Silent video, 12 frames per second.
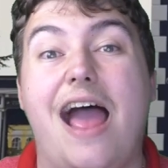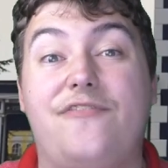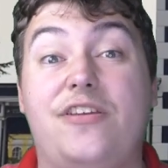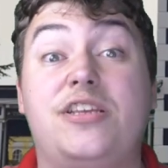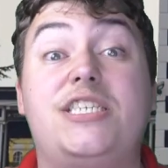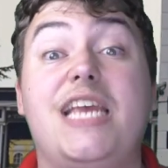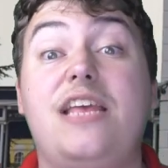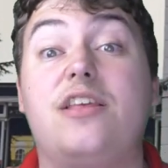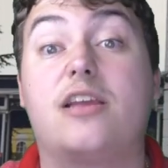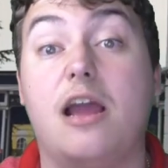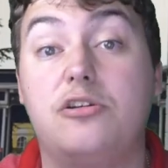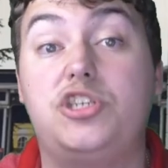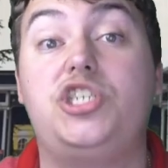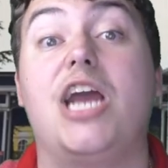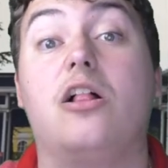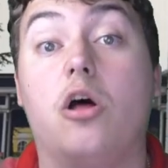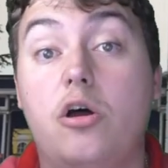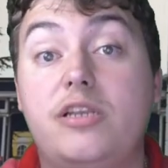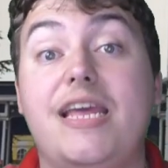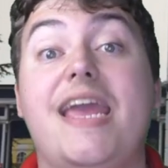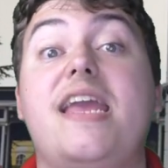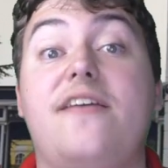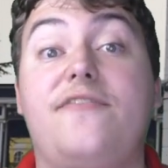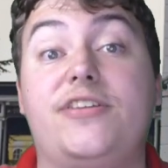If you see the Coaster Chal
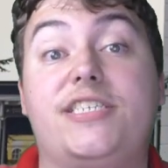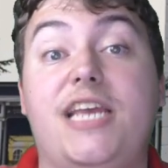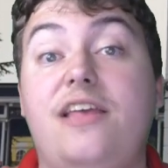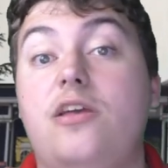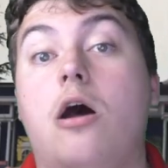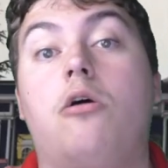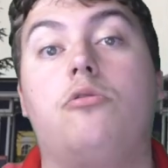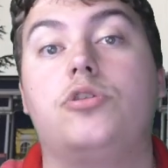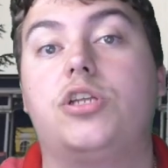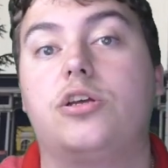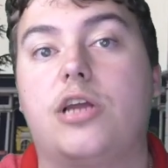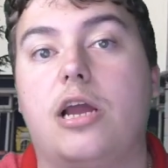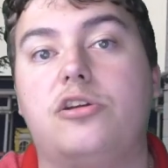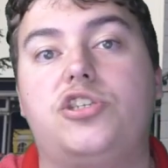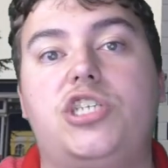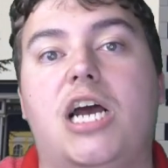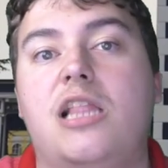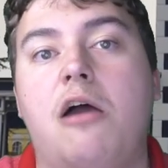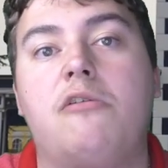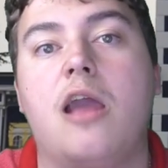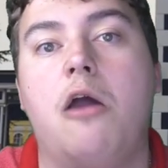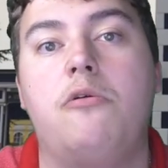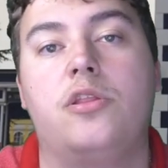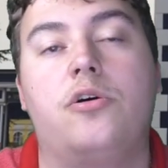hoodie, if you see the old Coaster Chal
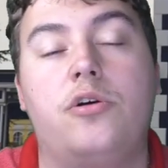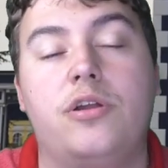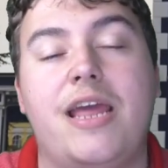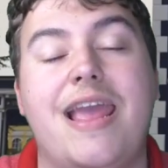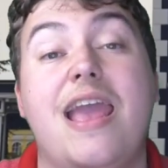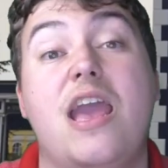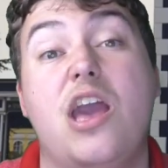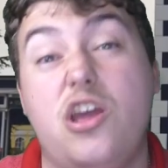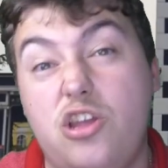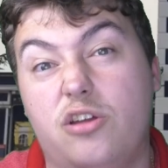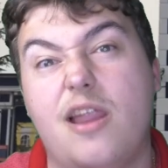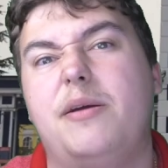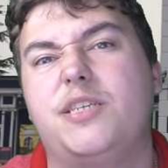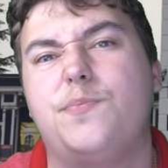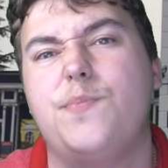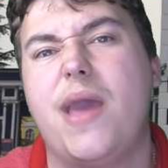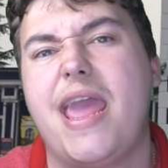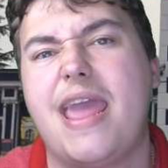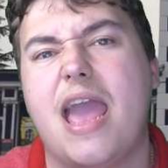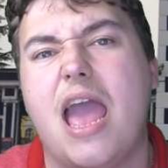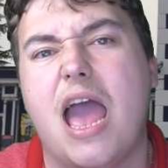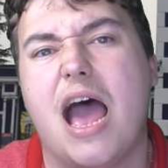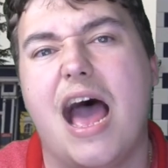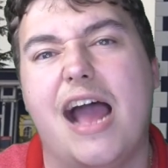logo on the hoodie, you'll know it's me,
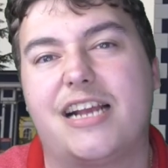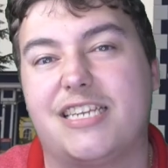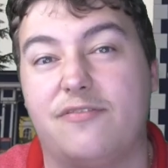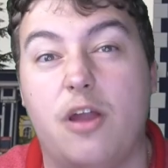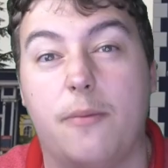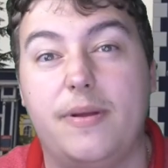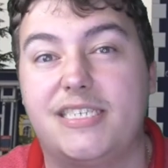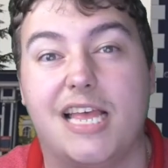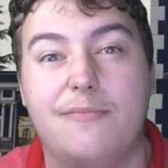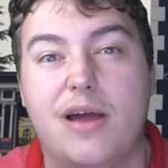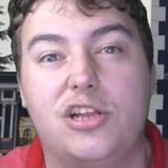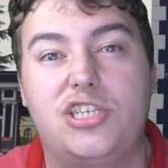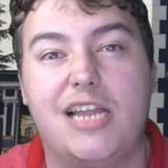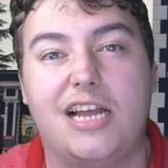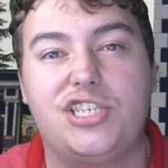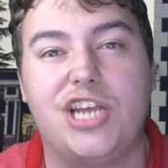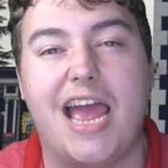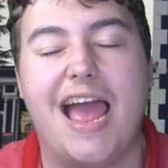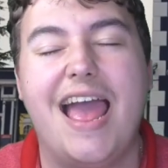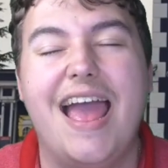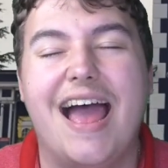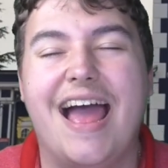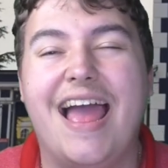because I've not been selling merchandise yet.